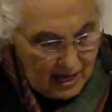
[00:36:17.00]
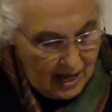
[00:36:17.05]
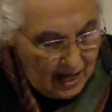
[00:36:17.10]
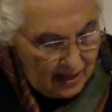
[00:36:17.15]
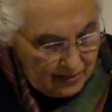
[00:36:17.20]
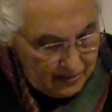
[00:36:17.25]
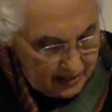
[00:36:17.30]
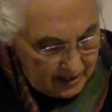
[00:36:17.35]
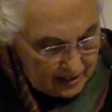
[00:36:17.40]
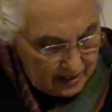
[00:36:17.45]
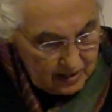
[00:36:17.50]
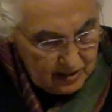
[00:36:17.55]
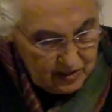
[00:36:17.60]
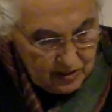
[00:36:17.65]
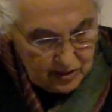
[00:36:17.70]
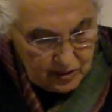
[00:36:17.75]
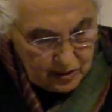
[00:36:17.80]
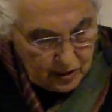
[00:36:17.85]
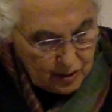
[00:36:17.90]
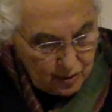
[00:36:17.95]
and
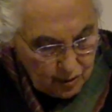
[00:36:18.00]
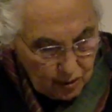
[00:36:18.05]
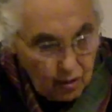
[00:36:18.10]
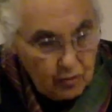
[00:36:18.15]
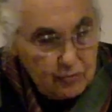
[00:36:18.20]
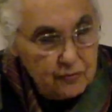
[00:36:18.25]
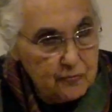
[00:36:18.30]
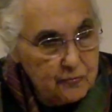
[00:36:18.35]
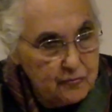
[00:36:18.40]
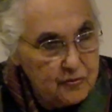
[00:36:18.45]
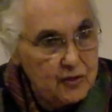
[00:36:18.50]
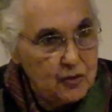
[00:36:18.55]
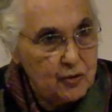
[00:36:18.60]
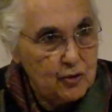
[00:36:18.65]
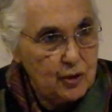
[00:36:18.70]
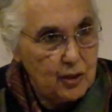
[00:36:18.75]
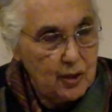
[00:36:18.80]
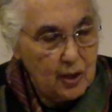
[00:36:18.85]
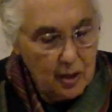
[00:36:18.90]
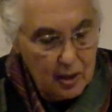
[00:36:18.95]
these did not
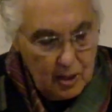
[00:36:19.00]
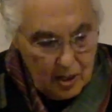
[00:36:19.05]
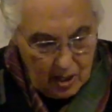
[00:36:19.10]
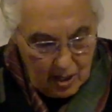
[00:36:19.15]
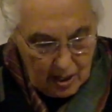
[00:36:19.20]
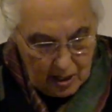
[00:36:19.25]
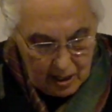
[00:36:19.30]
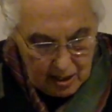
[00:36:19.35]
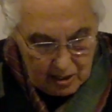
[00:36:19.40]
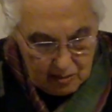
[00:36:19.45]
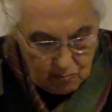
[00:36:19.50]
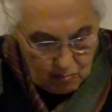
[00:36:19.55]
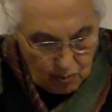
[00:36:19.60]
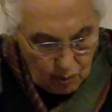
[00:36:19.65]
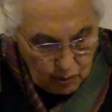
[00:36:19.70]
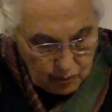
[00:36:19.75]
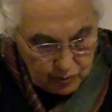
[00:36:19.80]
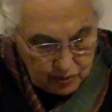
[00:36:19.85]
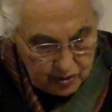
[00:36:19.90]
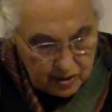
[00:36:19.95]
feature in
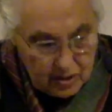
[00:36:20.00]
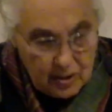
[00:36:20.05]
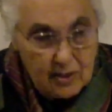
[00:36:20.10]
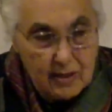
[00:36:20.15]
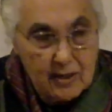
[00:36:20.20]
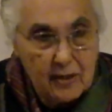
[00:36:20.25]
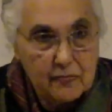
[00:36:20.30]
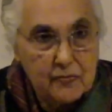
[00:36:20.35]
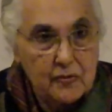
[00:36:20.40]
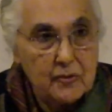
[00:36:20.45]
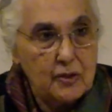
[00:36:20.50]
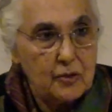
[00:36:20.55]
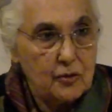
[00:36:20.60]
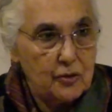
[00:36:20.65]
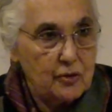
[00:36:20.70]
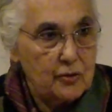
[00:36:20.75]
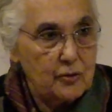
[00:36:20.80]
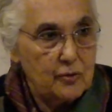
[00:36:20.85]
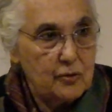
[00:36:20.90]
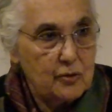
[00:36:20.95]
most
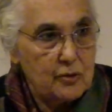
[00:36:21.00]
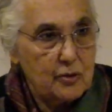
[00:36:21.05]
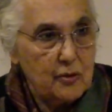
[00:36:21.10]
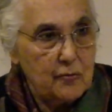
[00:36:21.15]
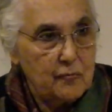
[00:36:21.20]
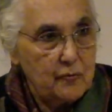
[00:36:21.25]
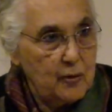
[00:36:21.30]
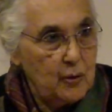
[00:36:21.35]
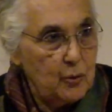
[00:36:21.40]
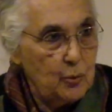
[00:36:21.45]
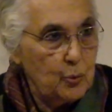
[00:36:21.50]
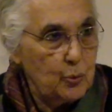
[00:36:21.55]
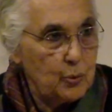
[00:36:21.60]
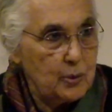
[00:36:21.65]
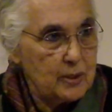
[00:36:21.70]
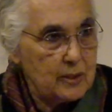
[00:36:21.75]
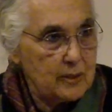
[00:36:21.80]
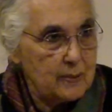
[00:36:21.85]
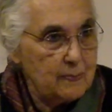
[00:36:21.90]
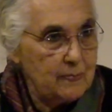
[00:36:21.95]
definitions of
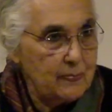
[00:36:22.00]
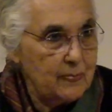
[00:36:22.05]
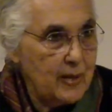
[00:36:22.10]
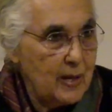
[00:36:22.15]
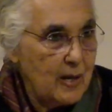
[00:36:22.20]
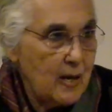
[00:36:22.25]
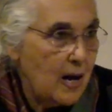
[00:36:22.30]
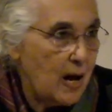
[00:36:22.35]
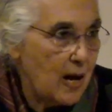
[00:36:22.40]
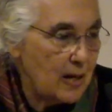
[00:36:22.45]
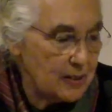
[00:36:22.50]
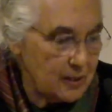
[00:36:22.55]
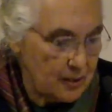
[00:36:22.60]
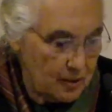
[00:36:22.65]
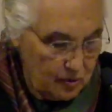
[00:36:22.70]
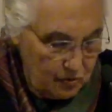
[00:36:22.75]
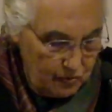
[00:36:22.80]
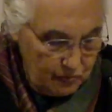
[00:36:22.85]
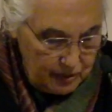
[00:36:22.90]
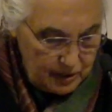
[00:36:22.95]
Hinduism
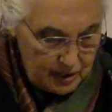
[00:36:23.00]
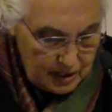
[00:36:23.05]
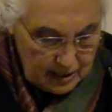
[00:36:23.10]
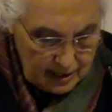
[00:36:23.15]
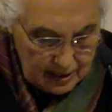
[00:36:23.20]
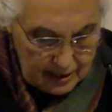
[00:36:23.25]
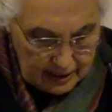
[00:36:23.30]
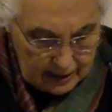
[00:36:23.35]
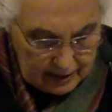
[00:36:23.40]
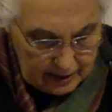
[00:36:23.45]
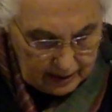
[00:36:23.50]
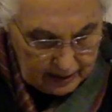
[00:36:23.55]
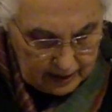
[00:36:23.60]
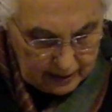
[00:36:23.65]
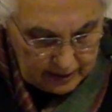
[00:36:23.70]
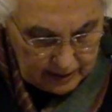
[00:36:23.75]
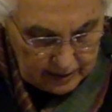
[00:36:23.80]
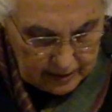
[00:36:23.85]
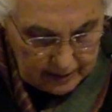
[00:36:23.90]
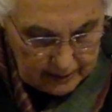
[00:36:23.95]
until recent
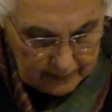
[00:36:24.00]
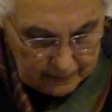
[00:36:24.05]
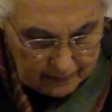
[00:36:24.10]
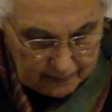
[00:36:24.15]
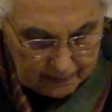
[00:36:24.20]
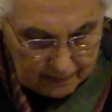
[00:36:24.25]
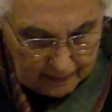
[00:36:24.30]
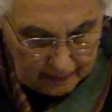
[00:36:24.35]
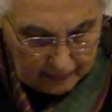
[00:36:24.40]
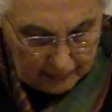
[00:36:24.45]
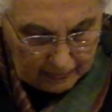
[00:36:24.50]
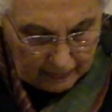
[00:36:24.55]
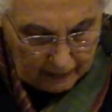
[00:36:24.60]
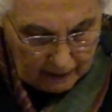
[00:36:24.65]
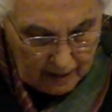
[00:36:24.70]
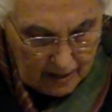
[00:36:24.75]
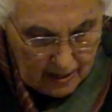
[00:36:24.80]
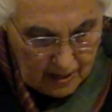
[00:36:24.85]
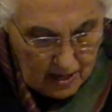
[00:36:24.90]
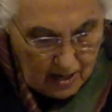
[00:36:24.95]
years.
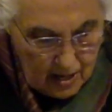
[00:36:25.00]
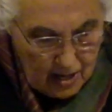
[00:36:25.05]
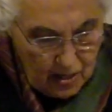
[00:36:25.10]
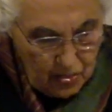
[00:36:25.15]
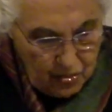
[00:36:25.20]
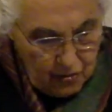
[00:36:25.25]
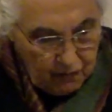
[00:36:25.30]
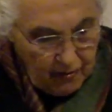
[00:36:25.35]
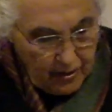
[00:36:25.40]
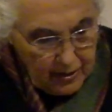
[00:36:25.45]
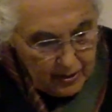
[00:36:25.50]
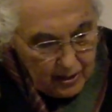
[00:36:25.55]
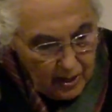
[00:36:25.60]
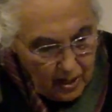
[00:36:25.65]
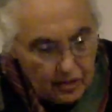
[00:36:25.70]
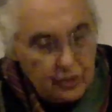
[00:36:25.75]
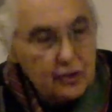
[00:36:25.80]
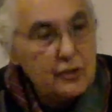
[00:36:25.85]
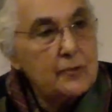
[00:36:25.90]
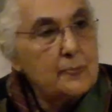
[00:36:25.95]
The
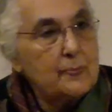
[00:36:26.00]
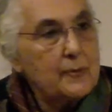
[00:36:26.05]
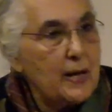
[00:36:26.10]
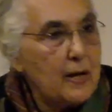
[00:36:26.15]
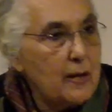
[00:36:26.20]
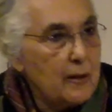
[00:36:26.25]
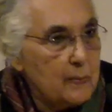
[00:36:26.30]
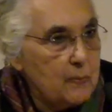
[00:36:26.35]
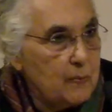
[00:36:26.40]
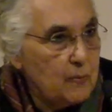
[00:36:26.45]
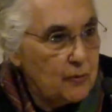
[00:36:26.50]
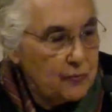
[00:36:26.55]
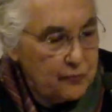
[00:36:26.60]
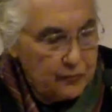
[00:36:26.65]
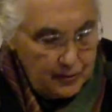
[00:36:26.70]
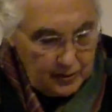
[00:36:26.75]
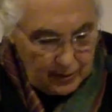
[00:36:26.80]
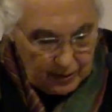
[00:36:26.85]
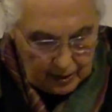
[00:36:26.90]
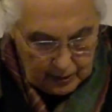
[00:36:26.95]
Varnashram Dharma
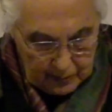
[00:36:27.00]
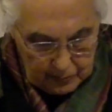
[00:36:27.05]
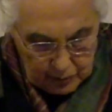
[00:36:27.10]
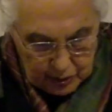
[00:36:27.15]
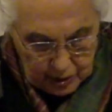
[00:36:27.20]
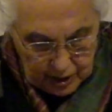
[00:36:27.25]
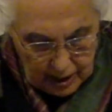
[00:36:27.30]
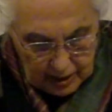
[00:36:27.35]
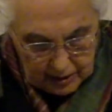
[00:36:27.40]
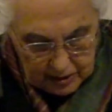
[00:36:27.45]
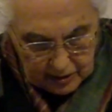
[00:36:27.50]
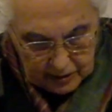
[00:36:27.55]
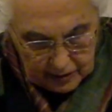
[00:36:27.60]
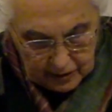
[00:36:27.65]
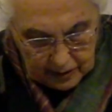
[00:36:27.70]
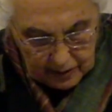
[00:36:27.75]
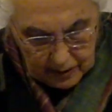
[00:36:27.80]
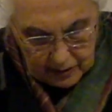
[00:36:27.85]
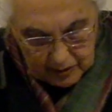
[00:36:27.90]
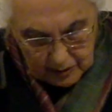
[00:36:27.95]
of the
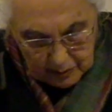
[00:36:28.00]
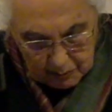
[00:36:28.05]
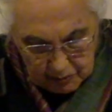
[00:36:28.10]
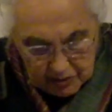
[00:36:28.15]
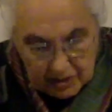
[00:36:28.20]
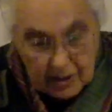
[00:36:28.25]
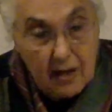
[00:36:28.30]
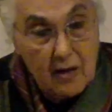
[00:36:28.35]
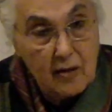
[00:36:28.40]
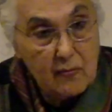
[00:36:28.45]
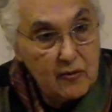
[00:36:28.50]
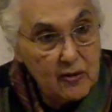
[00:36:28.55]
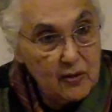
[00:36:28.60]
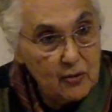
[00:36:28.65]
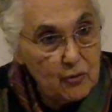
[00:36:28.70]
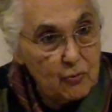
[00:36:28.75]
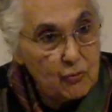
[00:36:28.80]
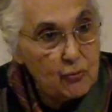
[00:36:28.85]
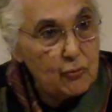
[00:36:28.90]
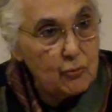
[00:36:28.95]
Dharmashastras, observing
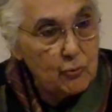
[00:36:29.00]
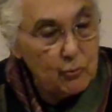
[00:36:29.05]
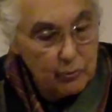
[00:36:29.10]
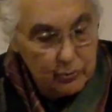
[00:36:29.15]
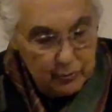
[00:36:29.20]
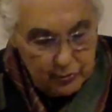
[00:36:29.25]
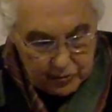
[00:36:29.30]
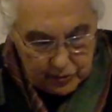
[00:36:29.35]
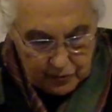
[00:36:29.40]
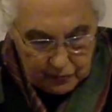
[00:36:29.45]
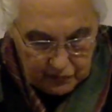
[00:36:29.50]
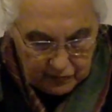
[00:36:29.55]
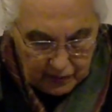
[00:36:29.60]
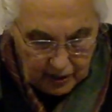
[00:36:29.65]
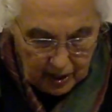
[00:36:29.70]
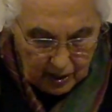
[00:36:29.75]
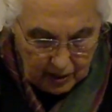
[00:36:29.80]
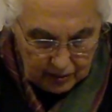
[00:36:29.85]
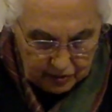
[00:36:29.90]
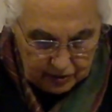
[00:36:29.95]
the rules of
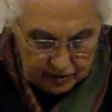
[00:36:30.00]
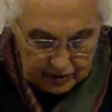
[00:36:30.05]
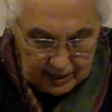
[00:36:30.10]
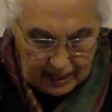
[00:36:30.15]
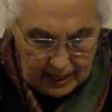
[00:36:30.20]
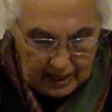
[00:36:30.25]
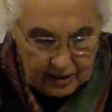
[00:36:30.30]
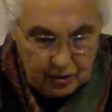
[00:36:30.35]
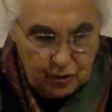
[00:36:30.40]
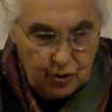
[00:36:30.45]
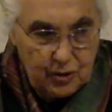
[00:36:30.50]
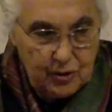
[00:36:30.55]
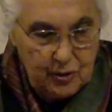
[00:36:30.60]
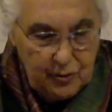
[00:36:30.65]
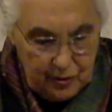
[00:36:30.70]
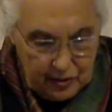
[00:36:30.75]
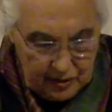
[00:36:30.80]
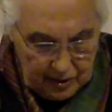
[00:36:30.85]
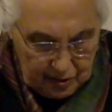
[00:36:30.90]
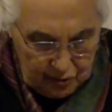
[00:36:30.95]
caste
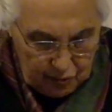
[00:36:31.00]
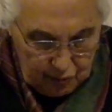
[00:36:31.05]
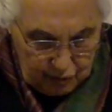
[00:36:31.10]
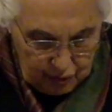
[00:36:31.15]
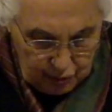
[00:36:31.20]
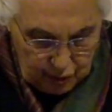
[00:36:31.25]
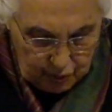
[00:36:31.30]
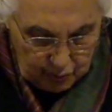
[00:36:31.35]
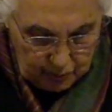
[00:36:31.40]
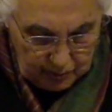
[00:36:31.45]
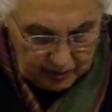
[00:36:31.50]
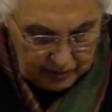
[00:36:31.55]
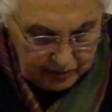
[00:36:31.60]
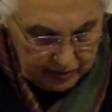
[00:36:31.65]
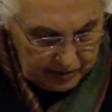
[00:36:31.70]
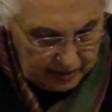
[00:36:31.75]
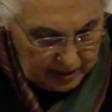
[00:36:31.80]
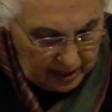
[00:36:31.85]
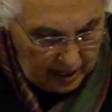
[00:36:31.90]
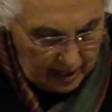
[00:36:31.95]
actions and
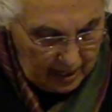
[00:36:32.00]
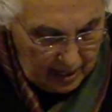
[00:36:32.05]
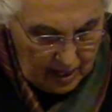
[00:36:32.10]
rituals,